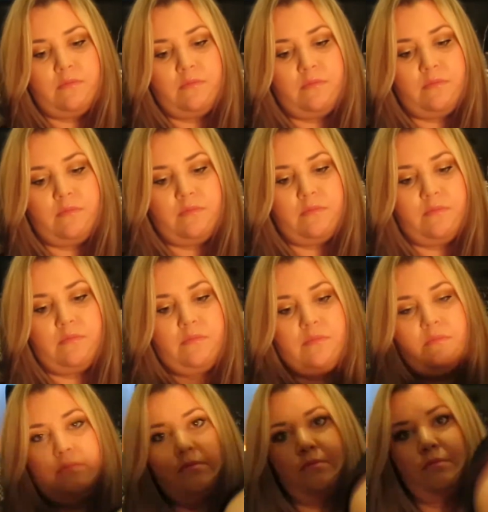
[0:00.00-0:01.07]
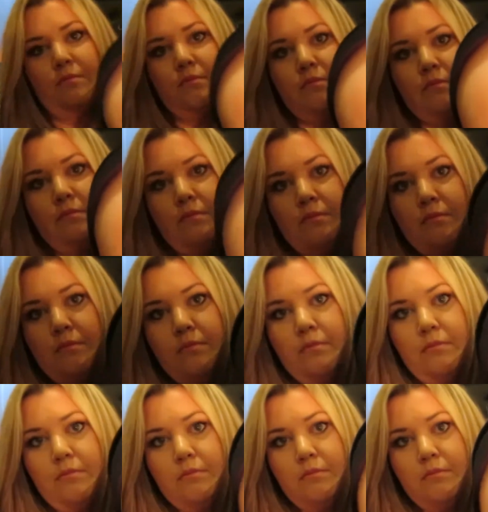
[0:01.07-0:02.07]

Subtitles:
[no speech]